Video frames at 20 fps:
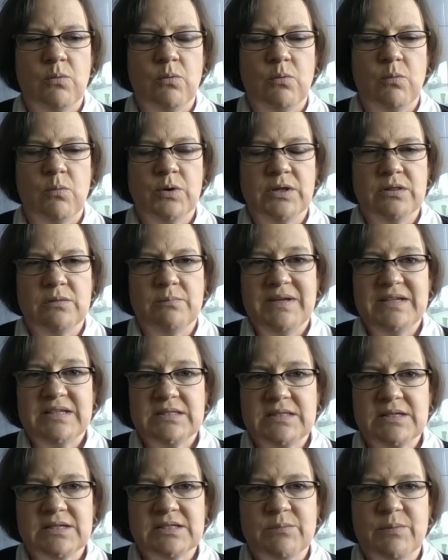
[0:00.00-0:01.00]
one of the best
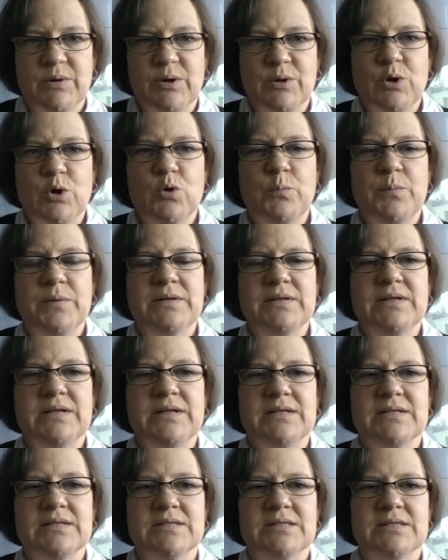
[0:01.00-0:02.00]
things about open
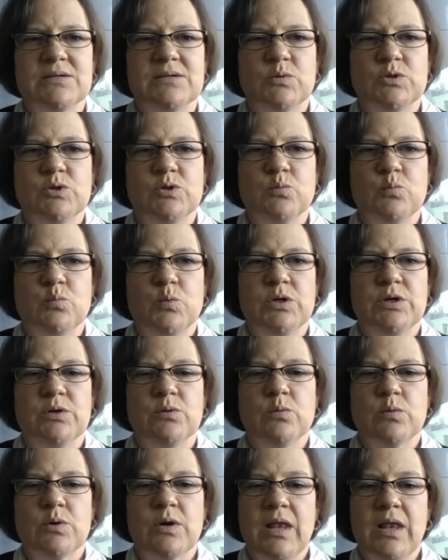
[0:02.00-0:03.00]
is that when
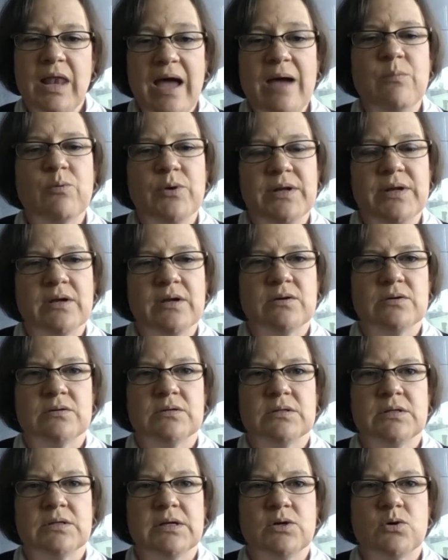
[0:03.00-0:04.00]
we're collaborating on
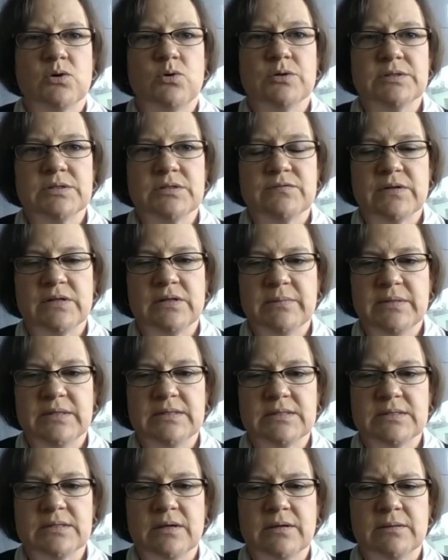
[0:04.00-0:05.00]
online course
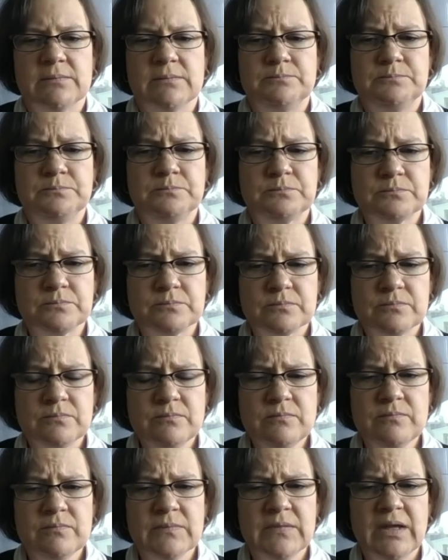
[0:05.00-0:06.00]
developments, um,
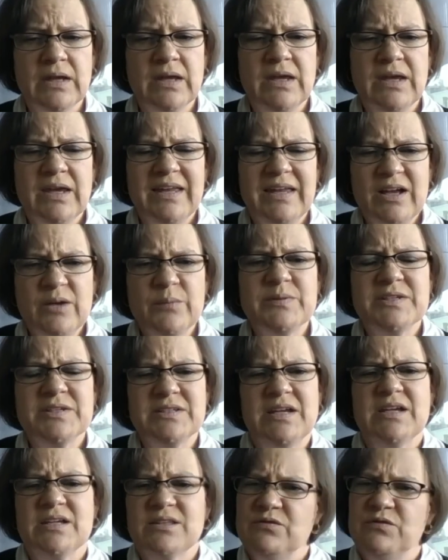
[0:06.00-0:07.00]
it helps to
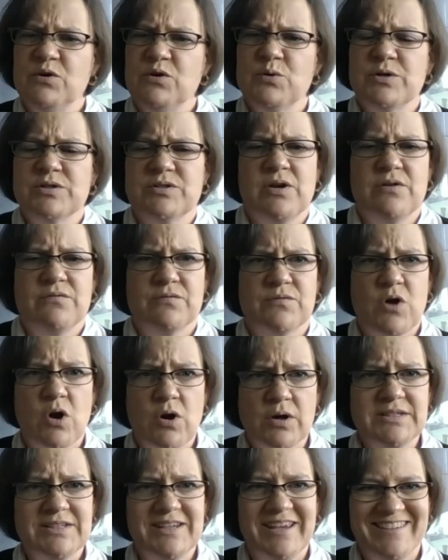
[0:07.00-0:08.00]
take the focus off
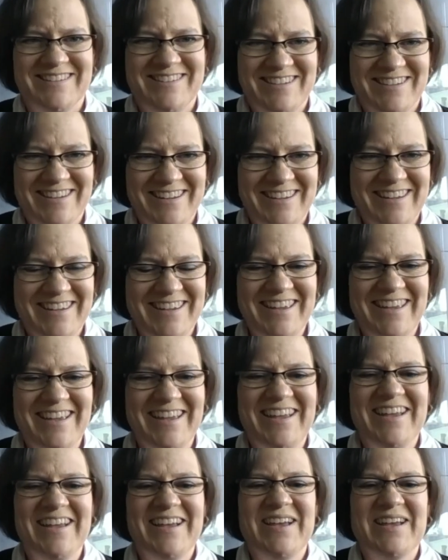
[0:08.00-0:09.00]
content
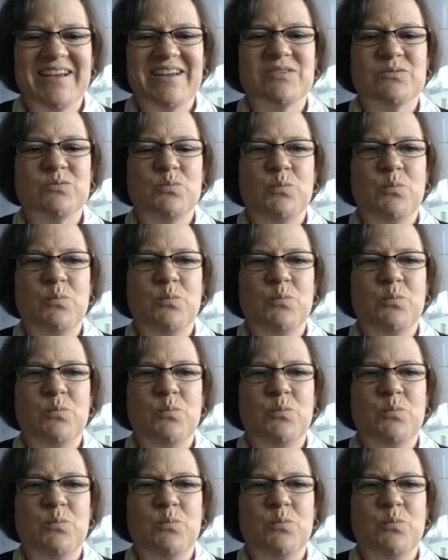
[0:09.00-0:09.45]
because